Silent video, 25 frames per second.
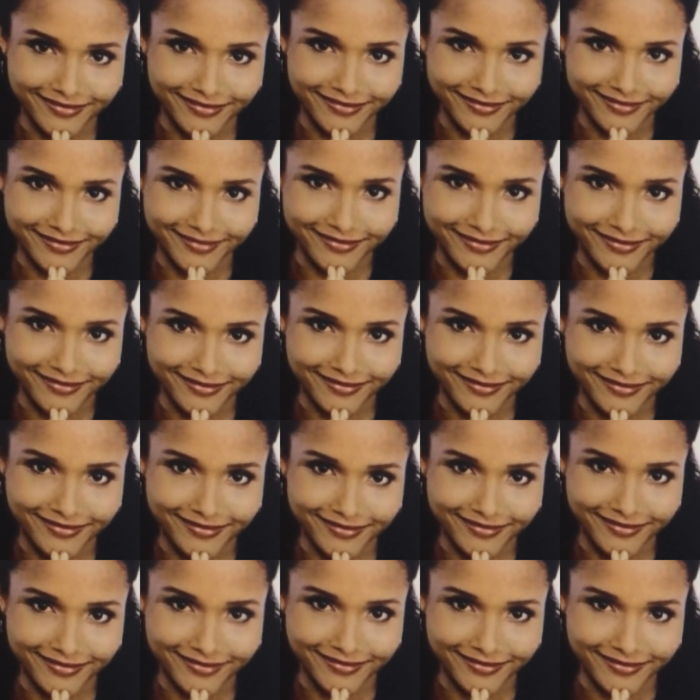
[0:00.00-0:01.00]
Brothers and
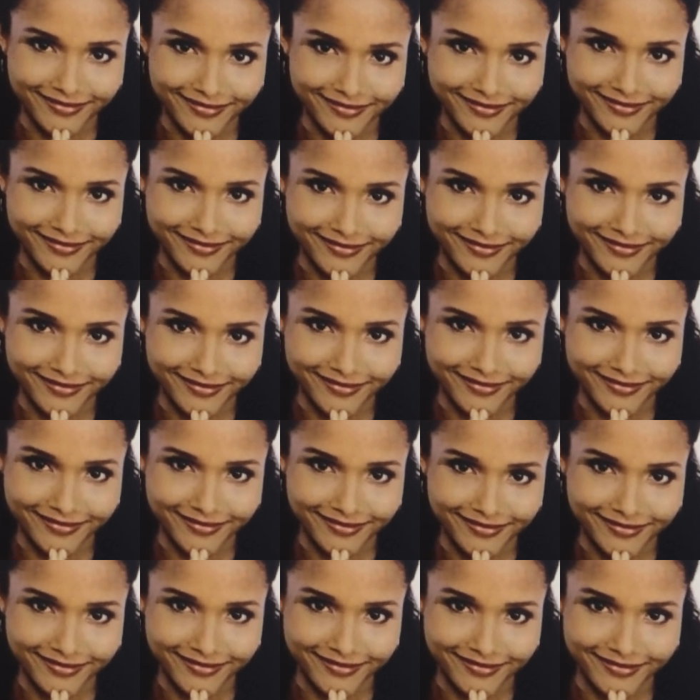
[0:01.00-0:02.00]
sisters, everyone else
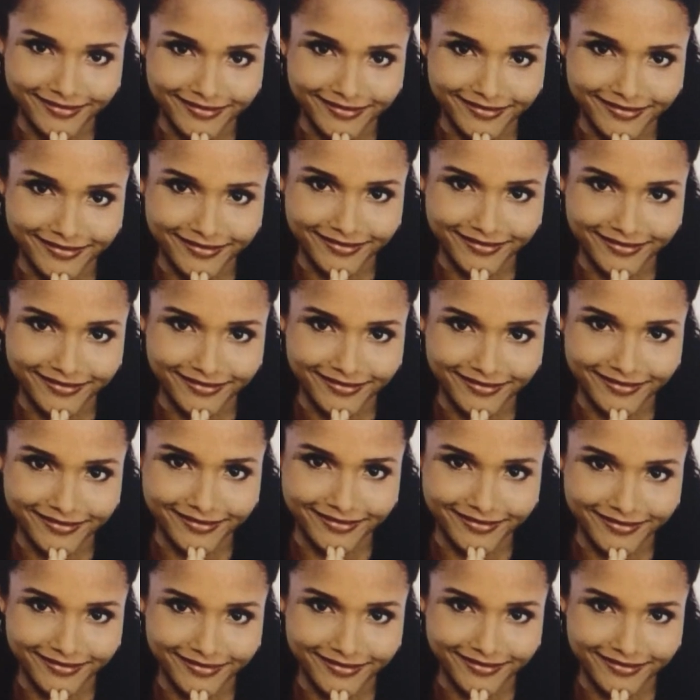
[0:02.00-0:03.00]
watching,
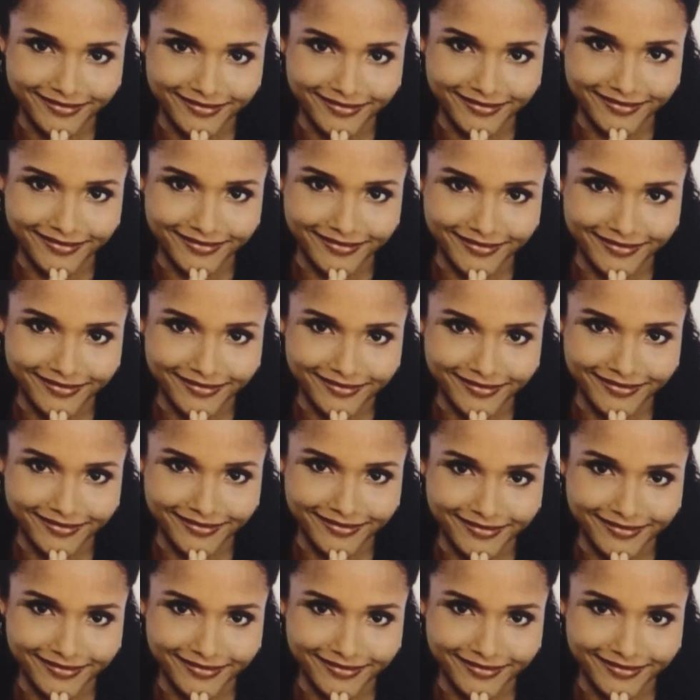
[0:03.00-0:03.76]
God bless you.